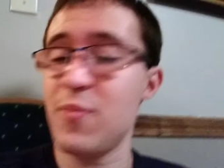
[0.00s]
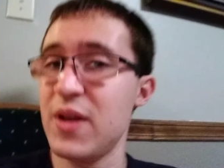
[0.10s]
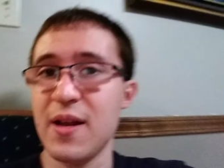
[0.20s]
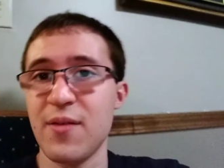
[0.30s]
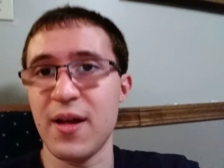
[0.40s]
But
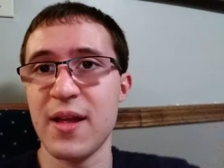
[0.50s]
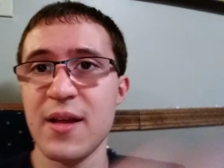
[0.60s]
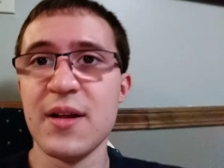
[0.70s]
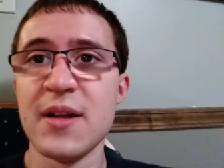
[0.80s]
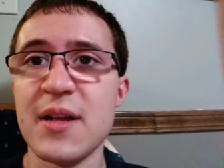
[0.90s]
anyway,
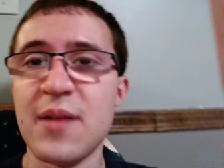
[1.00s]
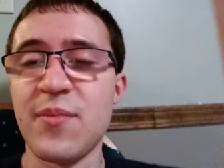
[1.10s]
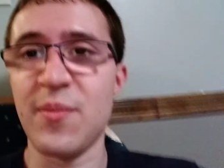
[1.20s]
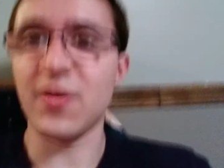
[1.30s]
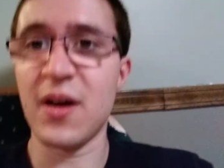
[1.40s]

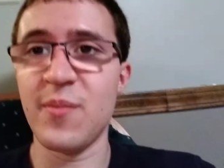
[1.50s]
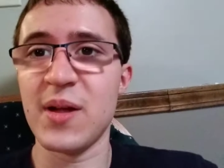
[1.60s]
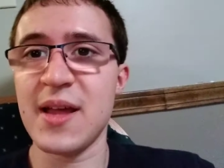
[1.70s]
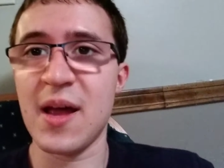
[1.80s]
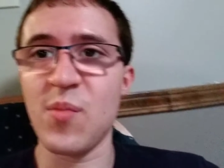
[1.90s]
my mom, my
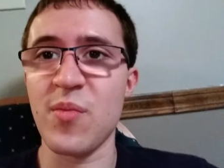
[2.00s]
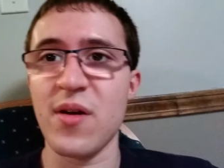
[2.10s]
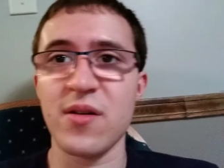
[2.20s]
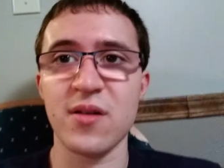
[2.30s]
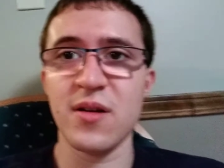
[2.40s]
dad, my
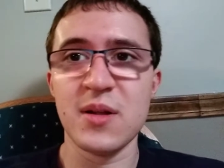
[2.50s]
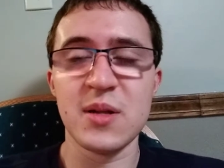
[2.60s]
brother,